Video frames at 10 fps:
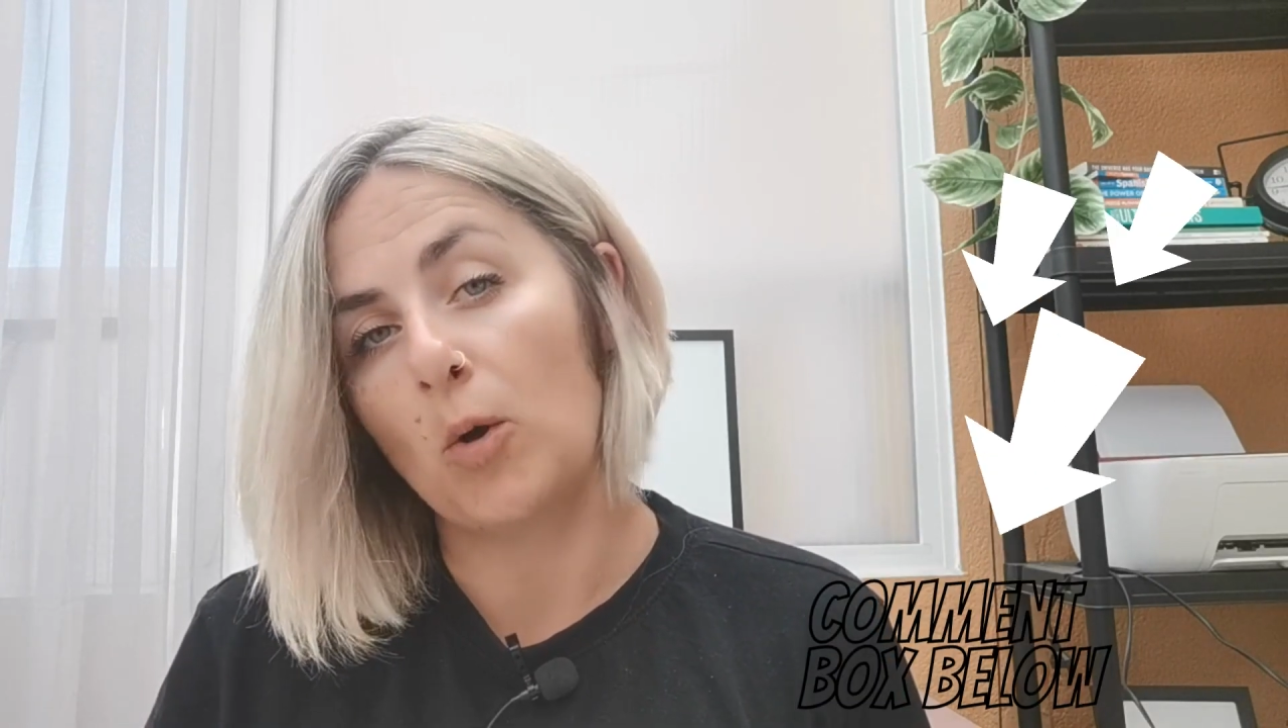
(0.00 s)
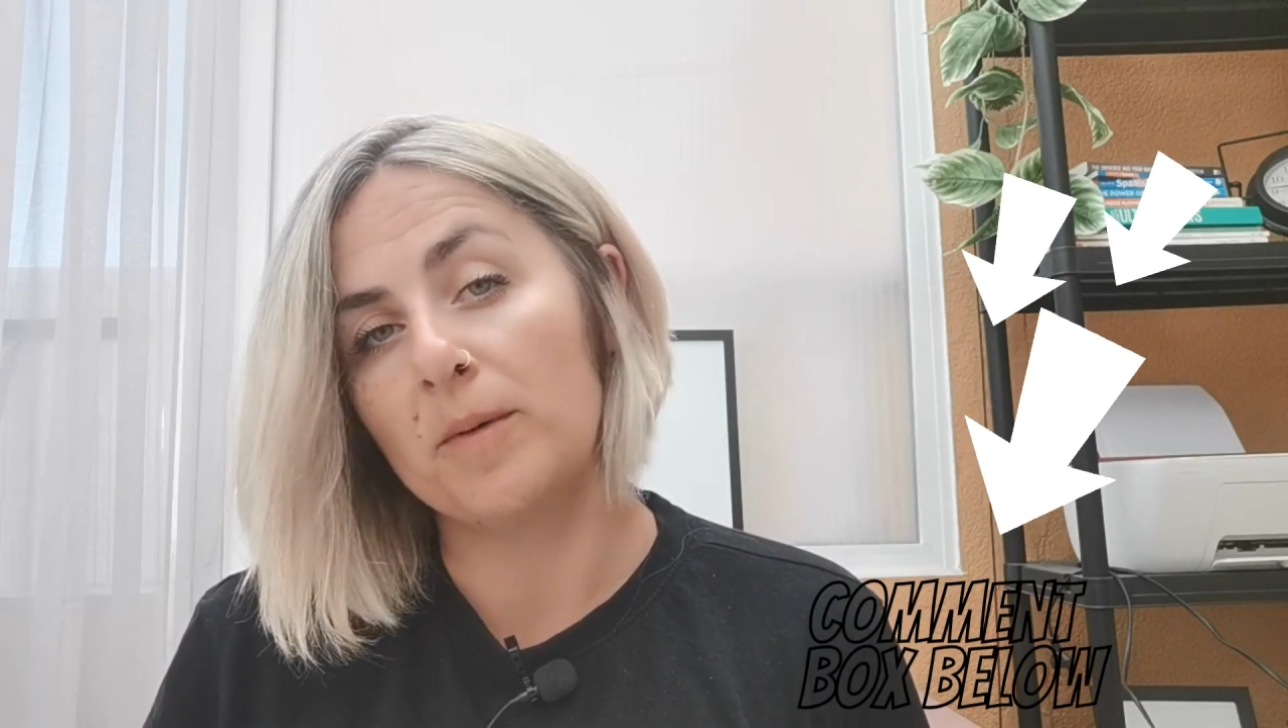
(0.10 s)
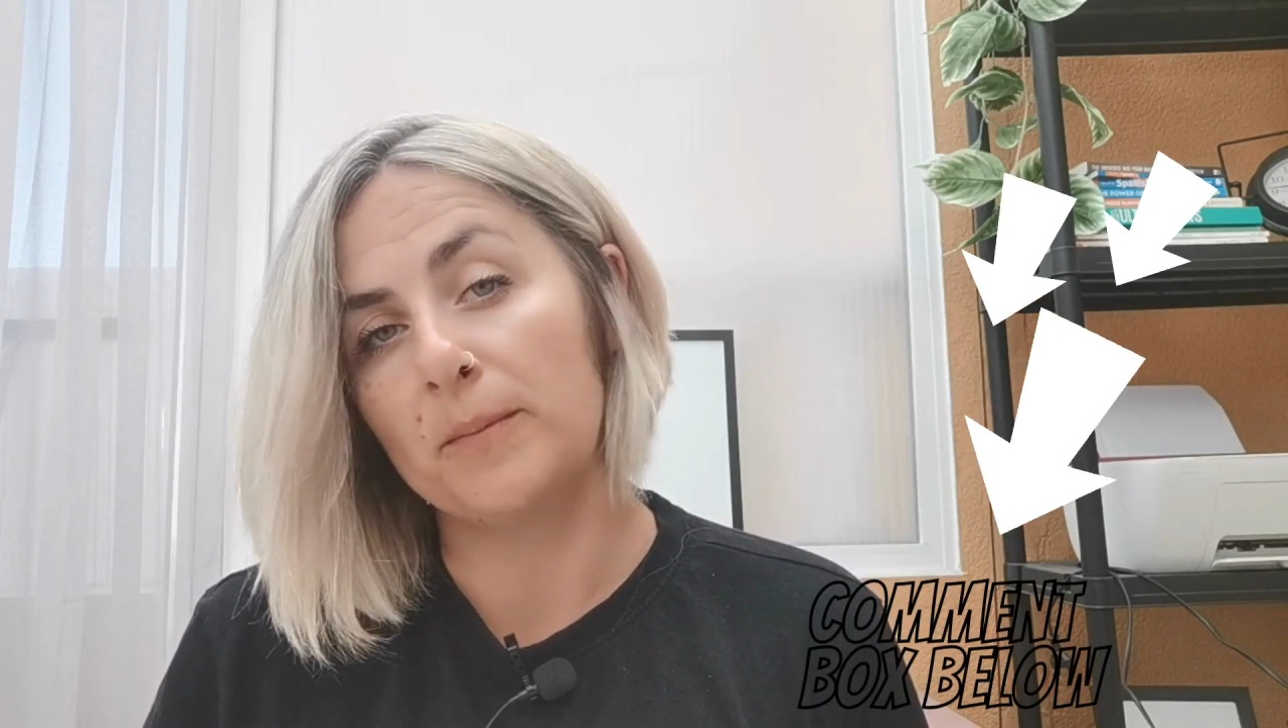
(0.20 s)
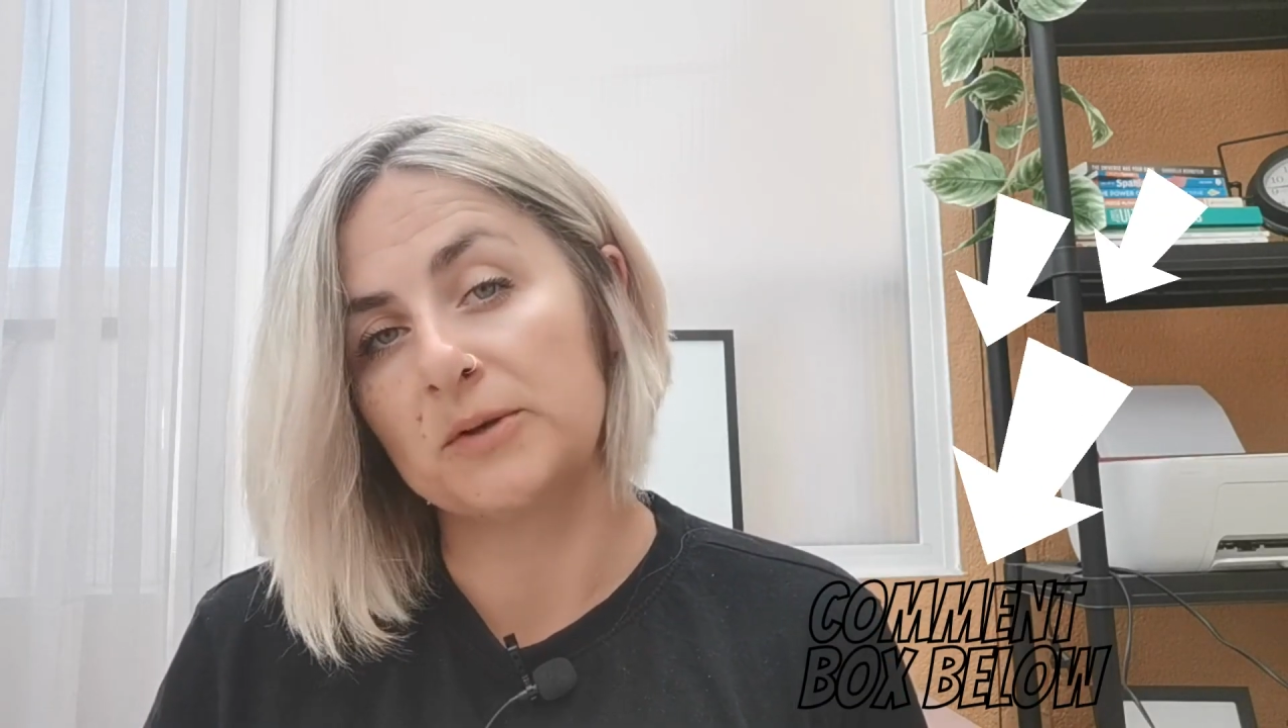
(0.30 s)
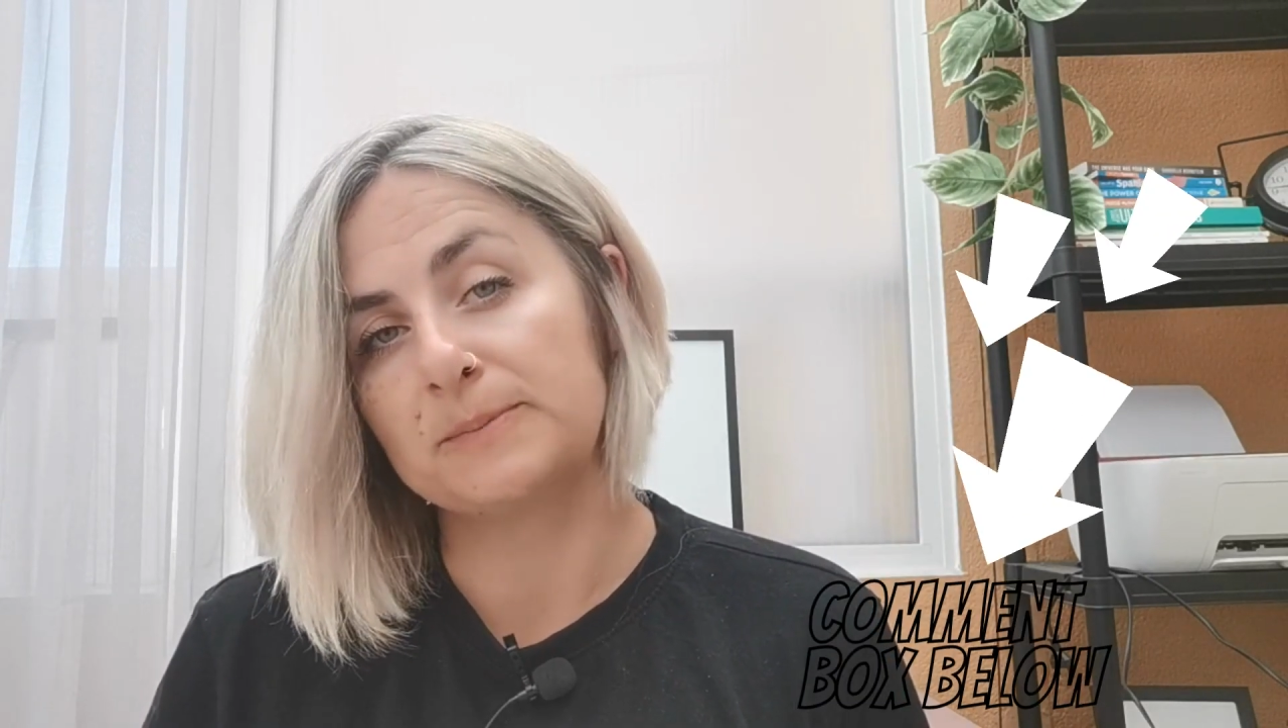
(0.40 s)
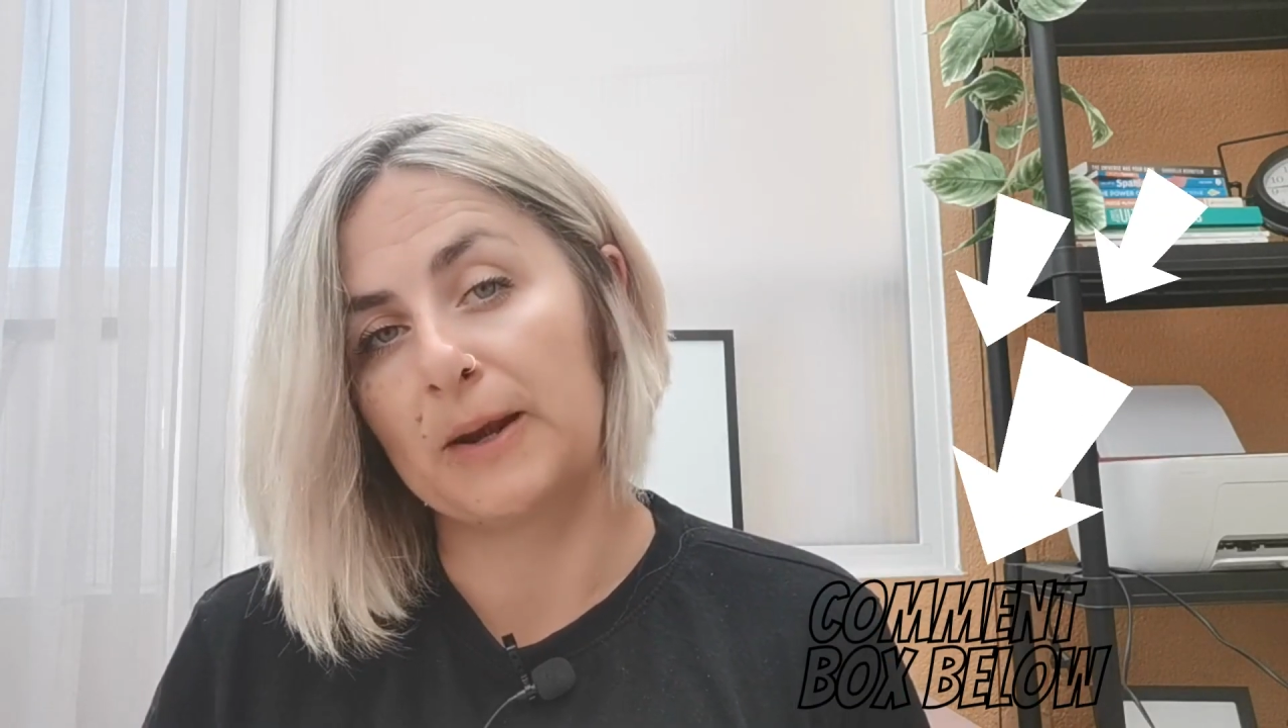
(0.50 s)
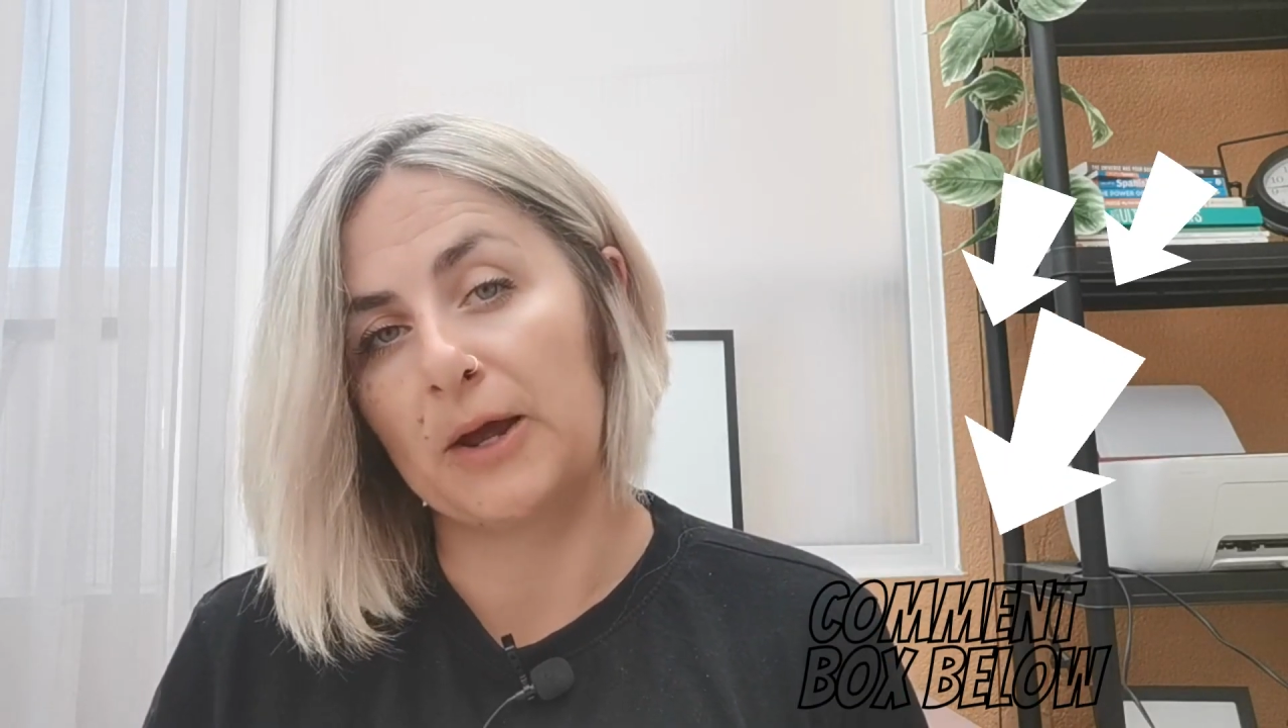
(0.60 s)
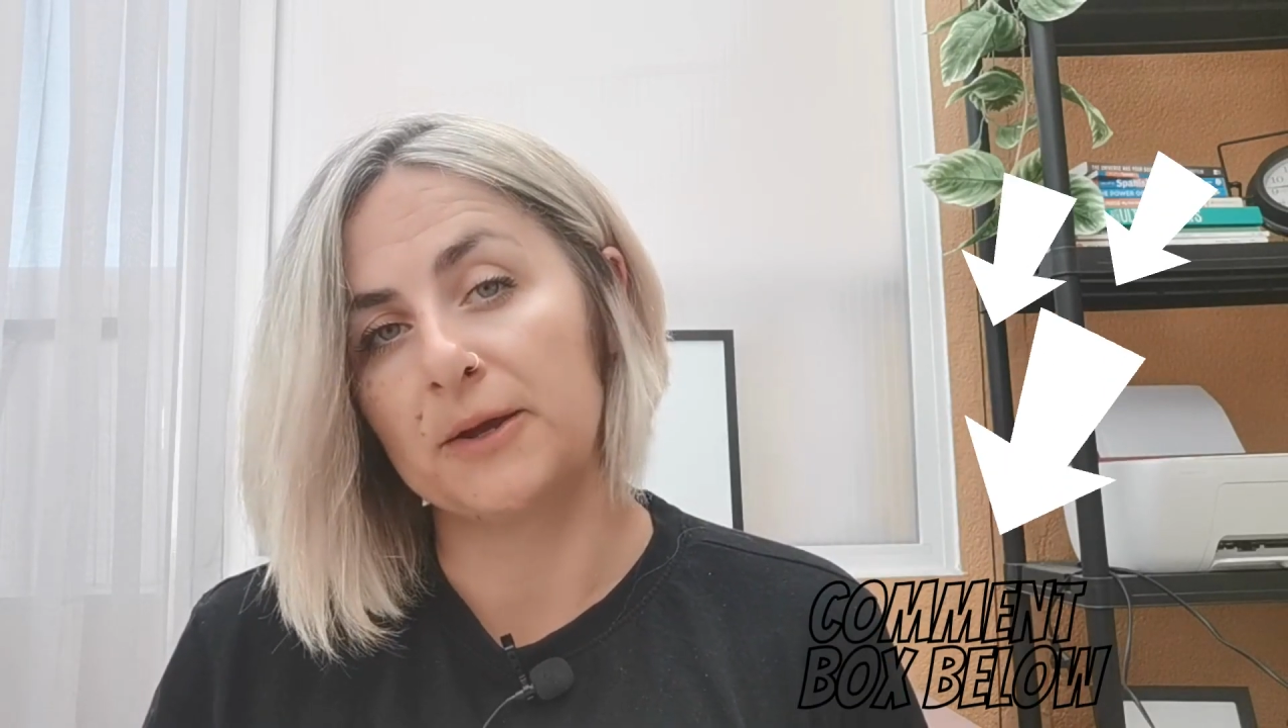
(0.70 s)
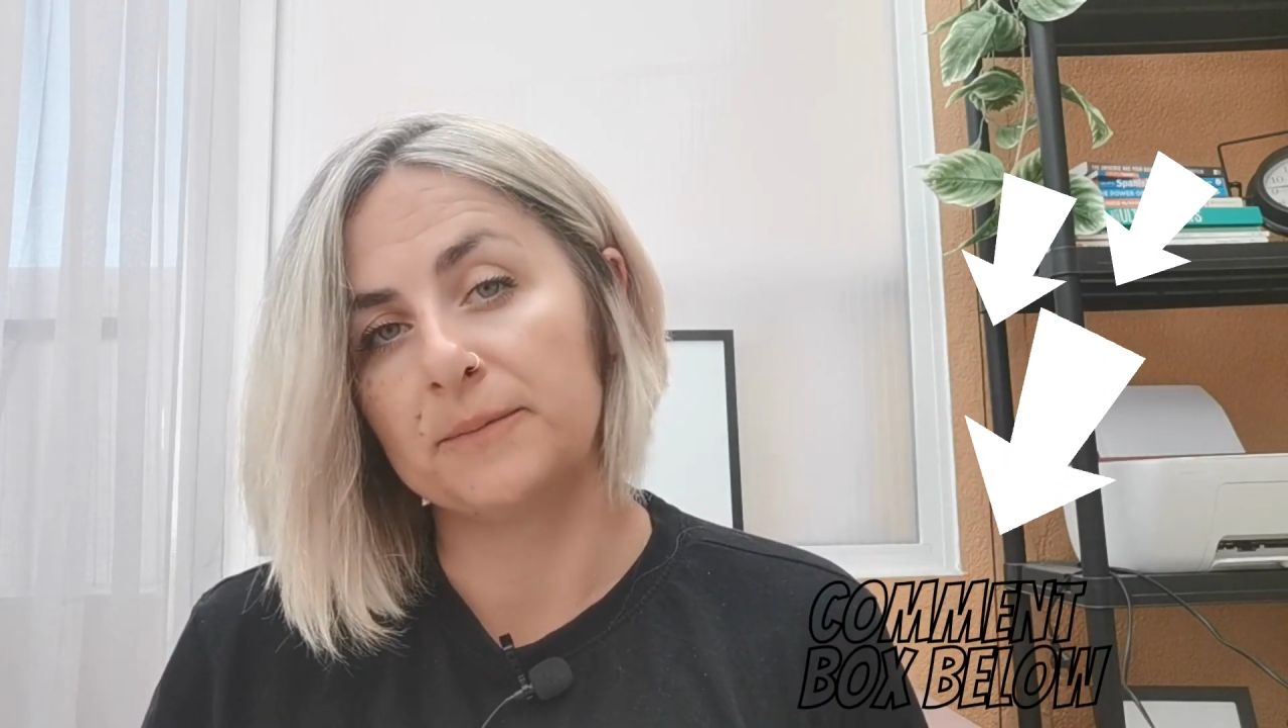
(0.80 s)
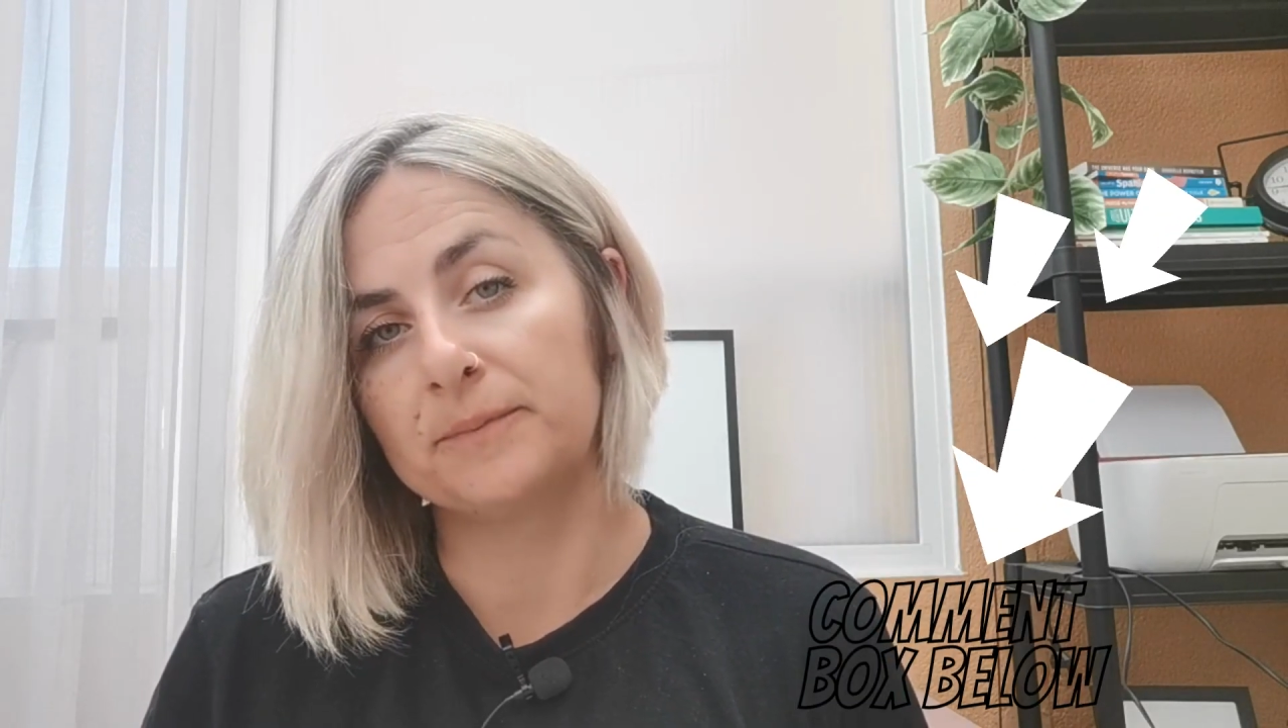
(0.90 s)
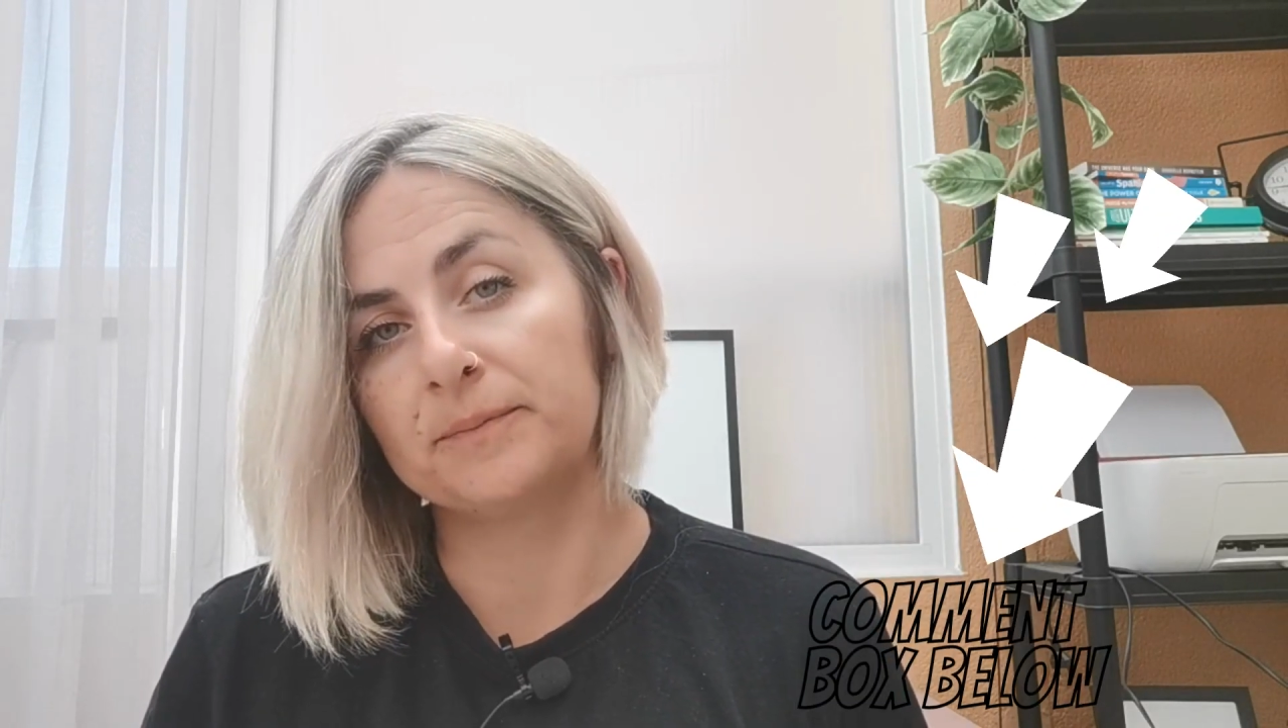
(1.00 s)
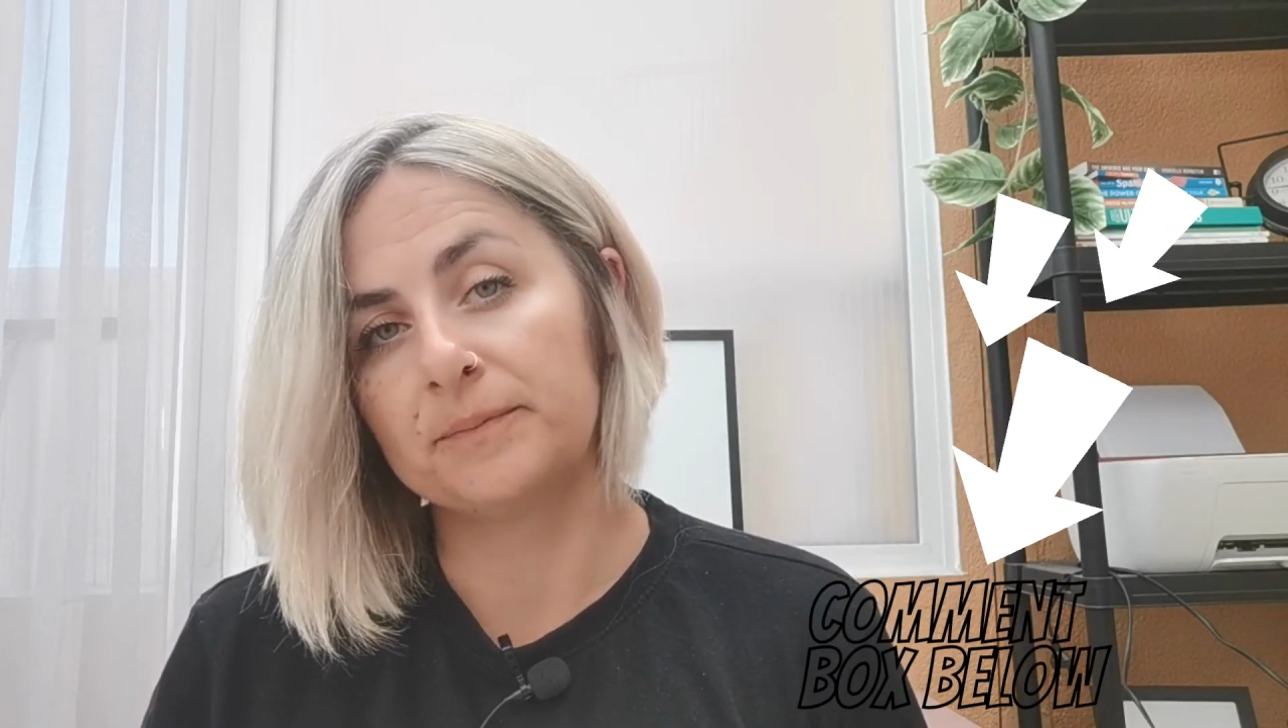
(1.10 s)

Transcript: comment box below.